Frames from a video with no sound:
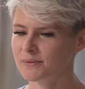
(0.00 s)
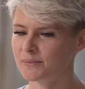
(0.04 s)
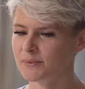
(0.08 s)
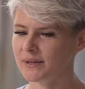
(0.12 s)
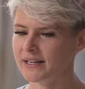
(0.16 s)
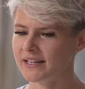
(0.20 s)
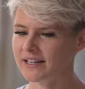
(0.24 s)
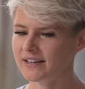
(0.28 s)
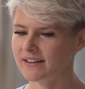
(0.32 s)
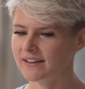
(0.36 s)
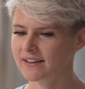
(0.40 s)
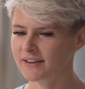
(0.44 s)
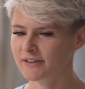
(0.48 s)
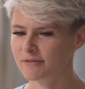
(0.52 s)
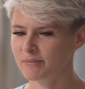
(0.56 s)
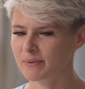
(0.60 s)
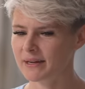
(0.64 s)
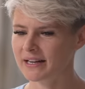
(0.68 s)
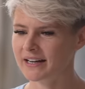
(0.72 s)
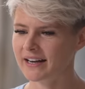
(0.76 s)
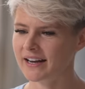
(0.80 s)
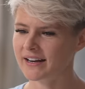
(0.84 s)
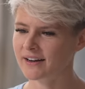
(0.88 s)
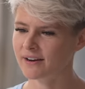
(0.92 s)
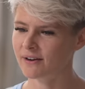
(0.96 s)
that we're kind of
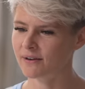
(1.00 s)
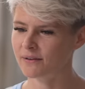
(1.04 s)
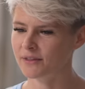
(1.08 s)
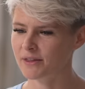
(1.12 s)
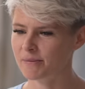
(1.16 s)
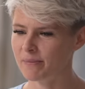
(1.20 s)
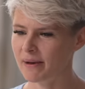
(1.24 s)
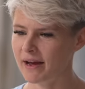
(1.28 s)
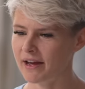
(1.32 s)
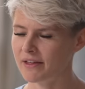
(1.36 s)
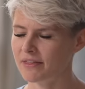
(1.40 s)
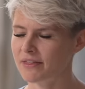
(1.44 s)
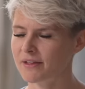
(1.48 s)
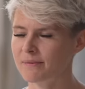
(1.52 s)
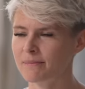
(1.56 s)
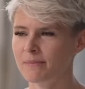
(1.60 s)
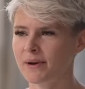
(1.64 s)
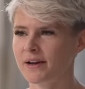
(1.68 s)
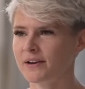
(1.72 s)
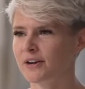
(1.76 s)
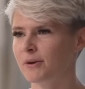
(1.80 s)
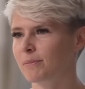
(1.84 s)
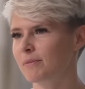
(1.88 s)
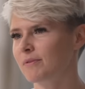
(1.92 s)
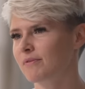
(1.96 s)
being led along the path that
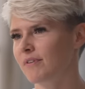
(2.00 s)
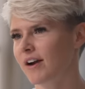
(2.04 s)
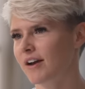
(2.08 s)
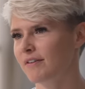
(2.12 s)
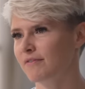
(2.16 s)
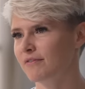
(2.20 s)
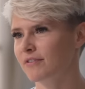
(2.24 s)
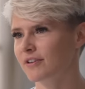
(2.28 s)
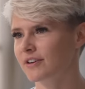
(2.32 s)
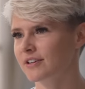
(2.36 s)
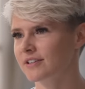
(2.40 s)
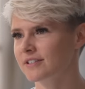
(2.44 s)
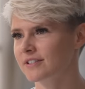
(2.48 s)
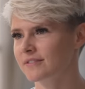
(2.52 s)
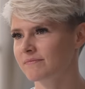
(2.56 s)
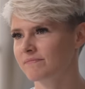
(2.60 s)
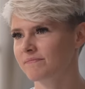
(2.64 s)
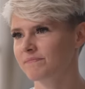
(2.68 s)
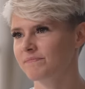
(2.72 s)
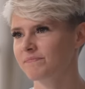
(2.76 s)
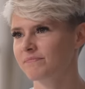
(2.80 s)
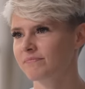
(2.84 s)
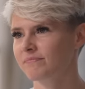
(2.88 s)
might not be right for us.